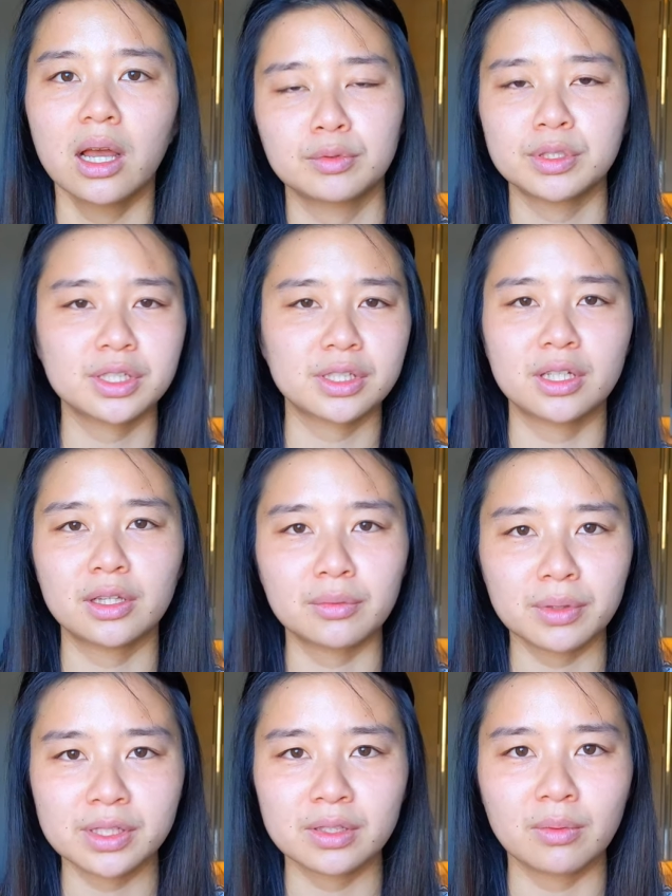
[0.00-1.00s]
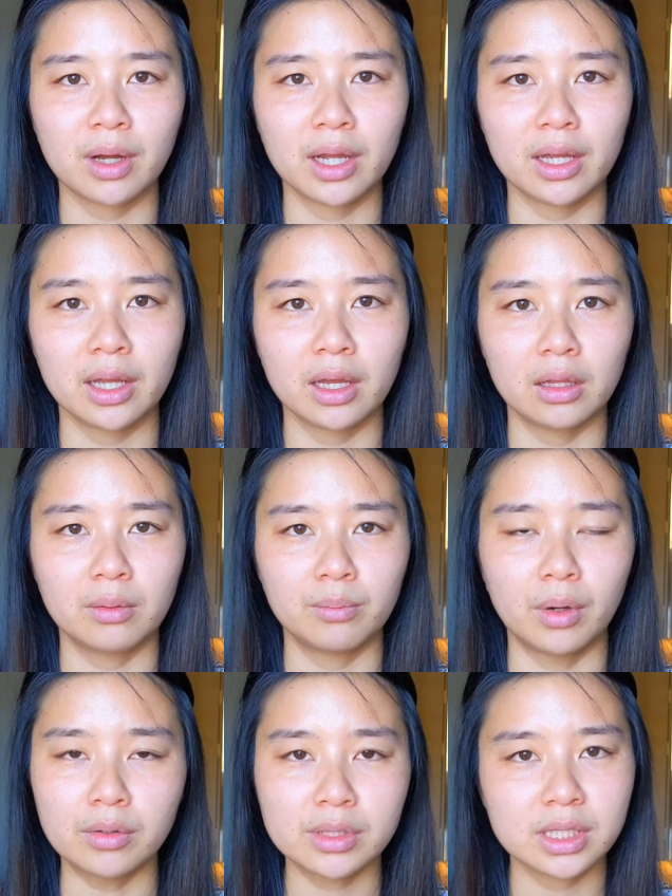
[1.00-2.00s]
which is another reason why
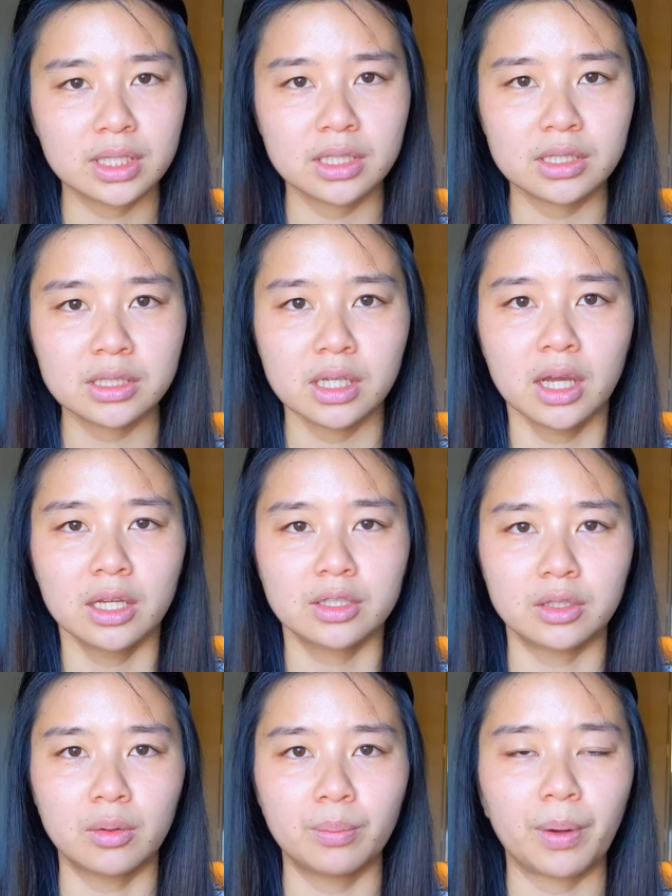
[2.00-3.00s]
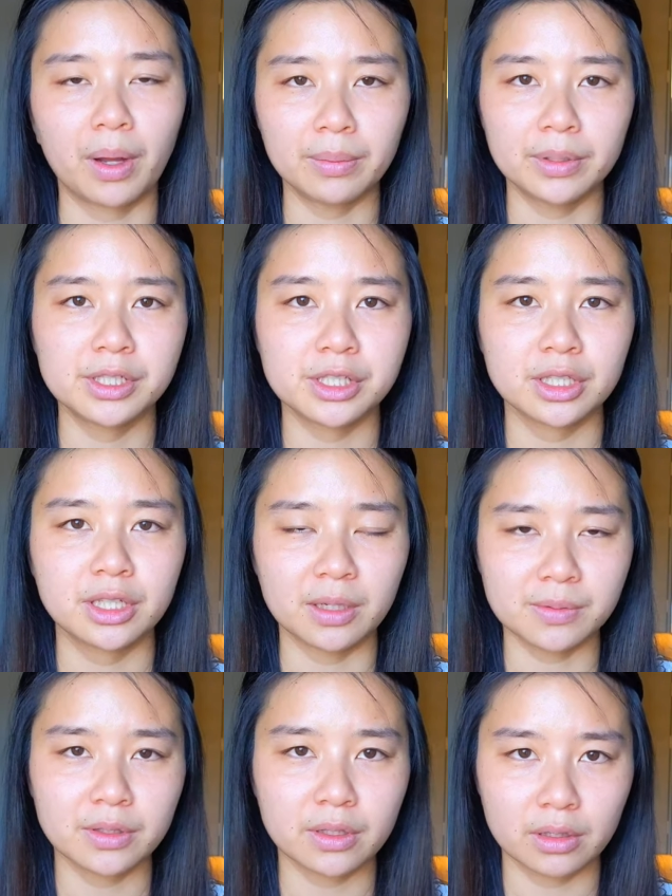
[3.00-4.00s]
most cities don't publish the
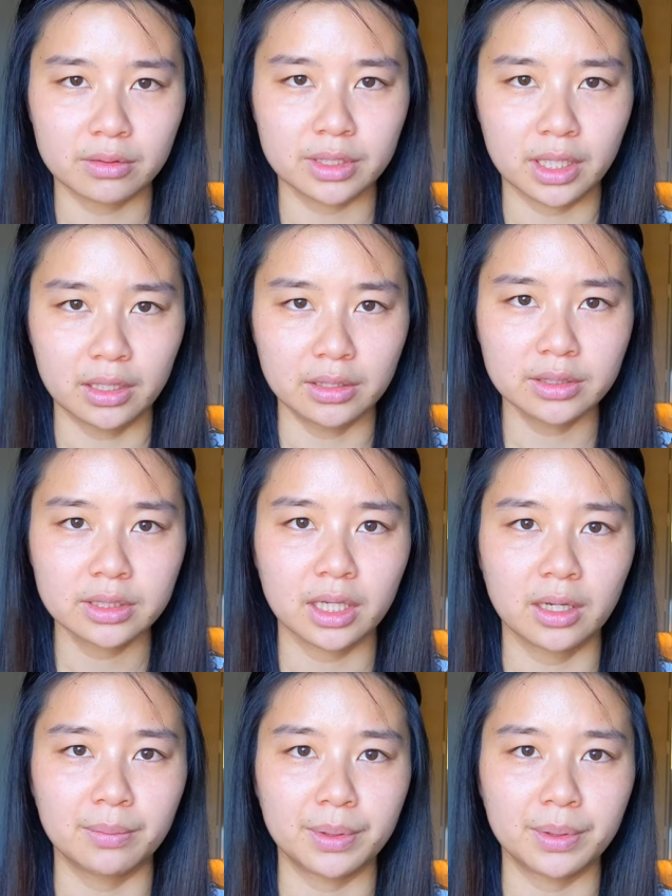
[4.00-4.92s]
names of their hotels,